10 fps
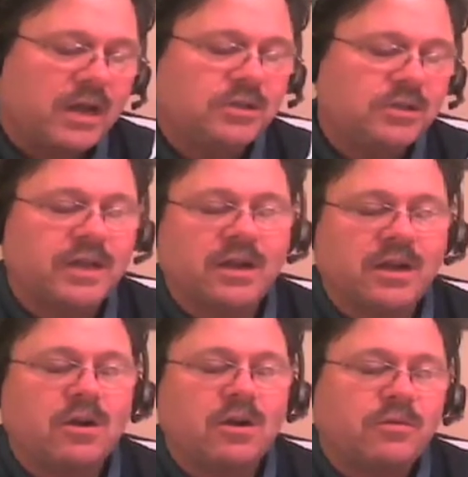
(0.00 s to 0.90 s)
I should say, I
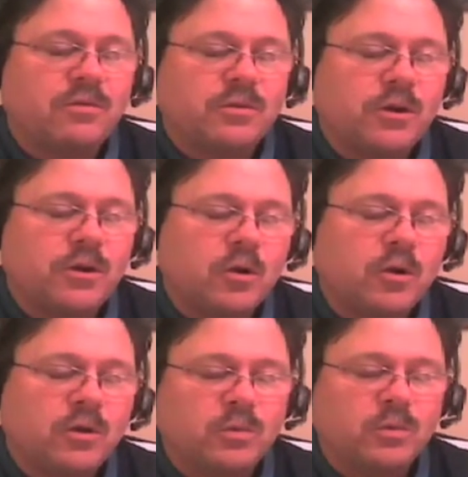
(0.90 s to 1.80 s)
call it a refrigerator
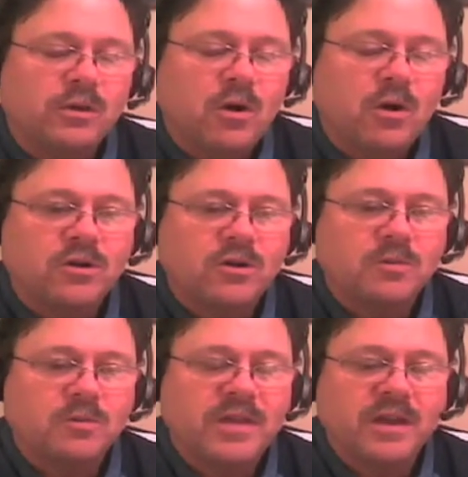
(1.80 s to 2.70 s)
unit because we talk in
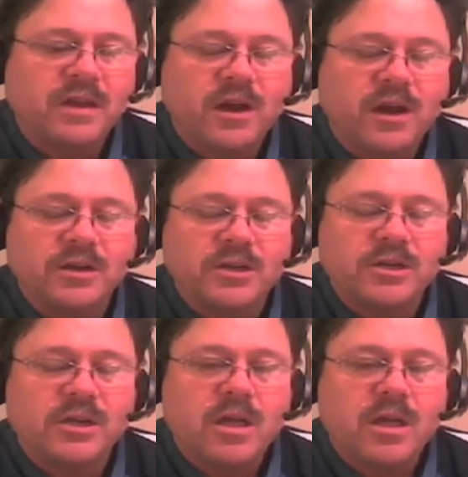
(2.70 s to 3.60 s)
terms of heating and air
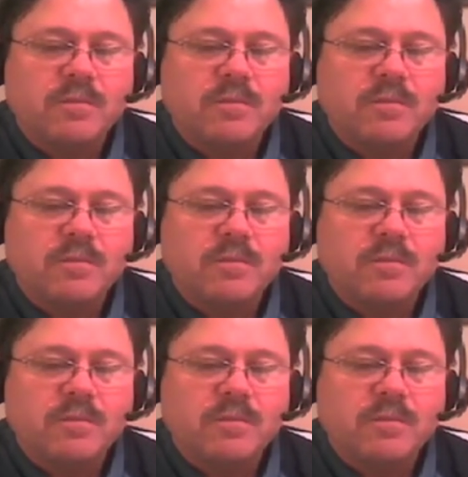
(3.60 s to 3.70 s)
conditioning.